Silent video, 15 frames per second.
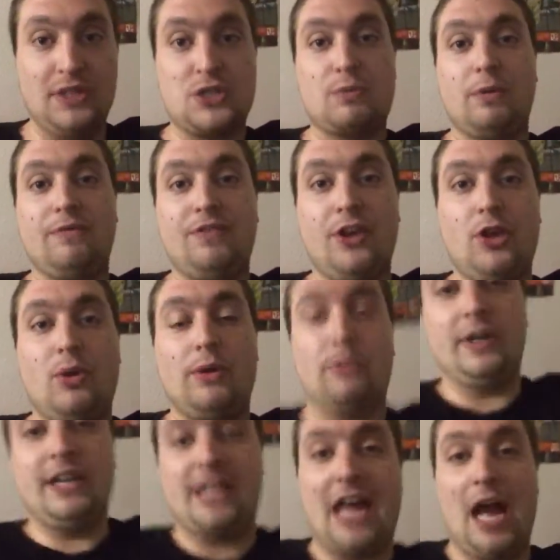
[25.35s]
this review
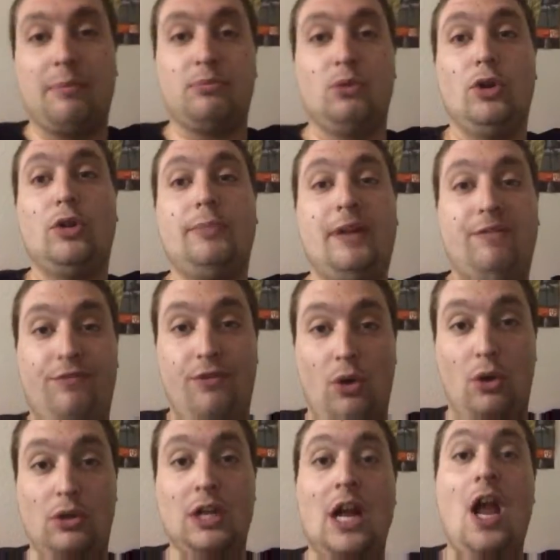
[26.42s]
and recap will be
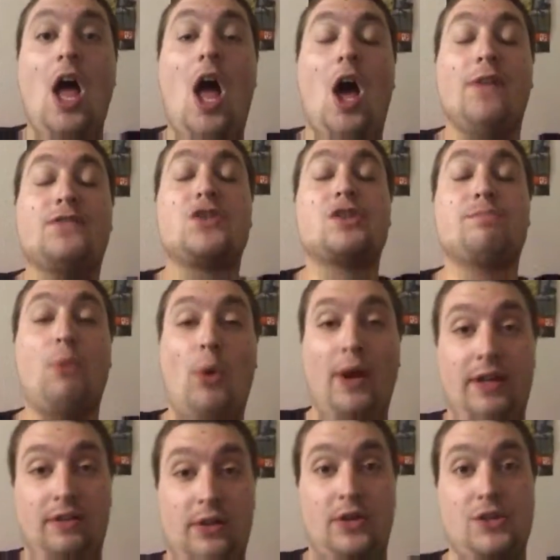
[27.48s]
full of
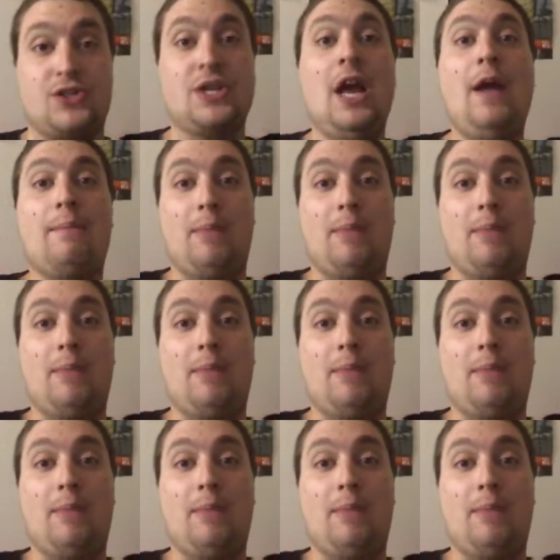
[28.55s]
spoilers,